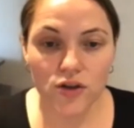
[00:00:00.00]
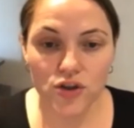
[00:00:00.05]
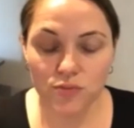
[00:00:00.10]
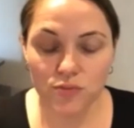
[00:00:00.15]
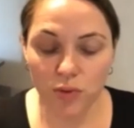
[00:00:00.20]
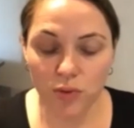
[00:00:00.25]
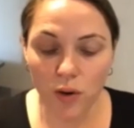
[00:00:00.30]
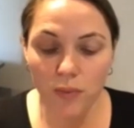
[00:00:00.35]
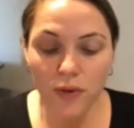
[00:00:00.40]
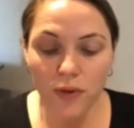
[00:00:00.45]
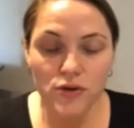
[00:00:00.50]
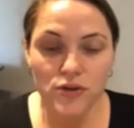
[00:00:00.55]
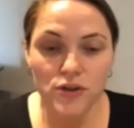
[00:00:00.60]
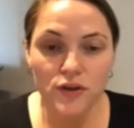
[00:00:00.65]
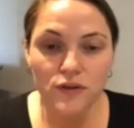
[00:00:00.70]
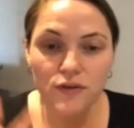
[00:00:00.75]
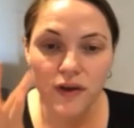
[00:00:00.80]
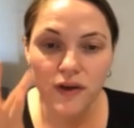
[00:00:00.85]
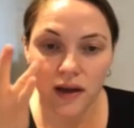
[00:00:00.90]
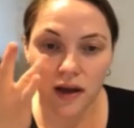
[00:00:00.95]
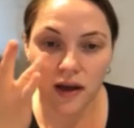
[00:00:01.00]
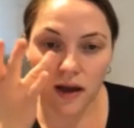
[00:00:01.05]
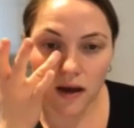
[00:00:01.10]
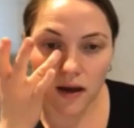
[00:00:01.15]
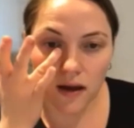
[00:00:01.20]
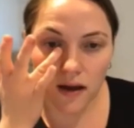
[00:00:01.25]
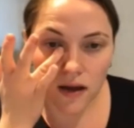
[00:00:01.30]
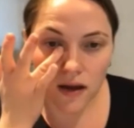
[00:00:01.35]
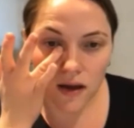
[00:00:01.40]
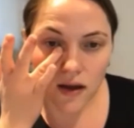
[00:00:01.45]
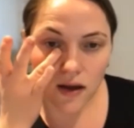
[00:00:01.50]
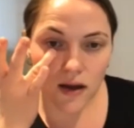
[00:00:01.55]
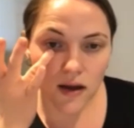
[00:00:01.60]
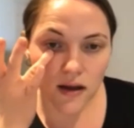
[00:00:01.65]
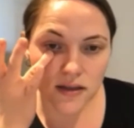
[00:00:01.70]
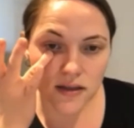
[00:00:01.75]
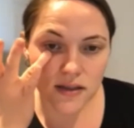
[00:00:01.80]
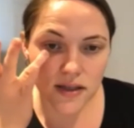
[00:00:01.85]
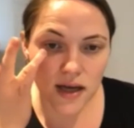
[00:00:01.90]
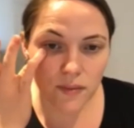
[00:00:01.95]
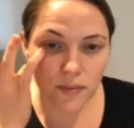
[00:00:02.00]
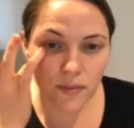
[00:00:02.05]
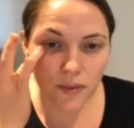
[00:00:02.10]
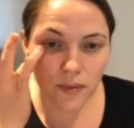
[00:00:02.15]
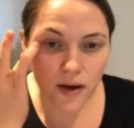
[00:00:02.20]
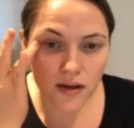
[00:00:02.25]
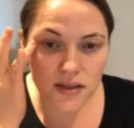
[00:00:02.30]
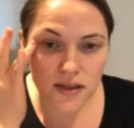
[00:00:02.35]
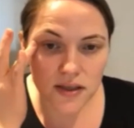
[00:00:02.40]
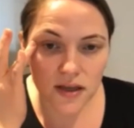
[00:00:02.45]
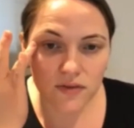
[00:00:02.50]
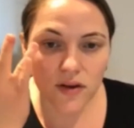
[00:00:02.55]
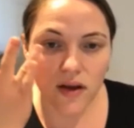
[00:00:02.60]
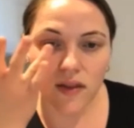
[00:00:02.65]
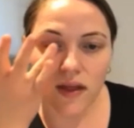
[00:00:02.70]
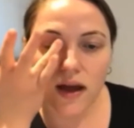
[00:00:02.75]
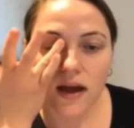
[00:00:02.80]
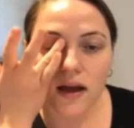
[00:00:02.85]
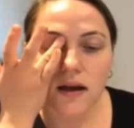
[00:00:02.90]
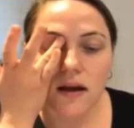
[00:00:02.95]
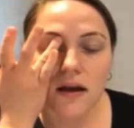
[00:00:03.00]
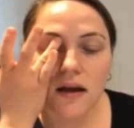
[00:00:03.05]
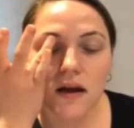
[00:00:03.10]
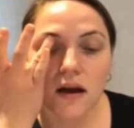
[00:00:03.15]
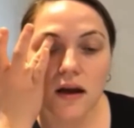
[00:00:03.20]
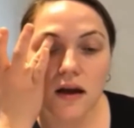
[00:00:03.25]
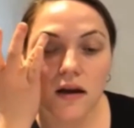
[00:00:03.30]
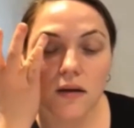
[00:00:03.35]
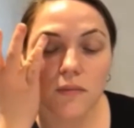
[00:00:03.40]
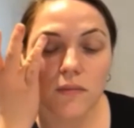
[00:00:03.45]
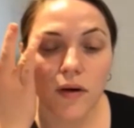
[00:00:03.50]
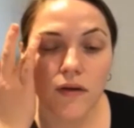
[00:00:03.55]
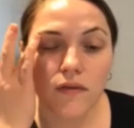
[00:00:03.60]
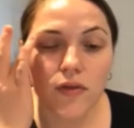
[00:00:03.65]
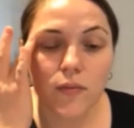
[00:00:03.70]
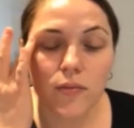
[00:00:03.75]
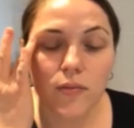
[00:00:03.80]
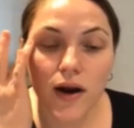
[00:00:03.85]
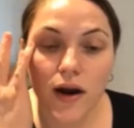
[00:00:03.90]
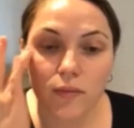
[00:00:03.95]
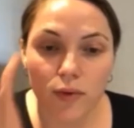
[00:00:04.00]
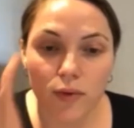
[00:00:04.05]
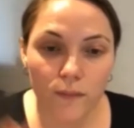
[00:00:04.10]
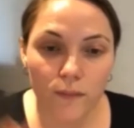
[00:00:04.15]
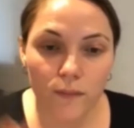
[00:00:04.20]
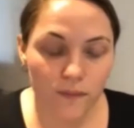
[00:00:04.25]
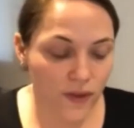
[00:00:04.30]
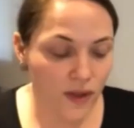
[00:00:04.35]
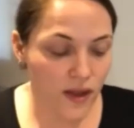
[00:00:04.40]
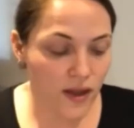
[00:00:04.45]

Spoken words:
Just pop it onto your finger and dab underneath like that and above the brow bone.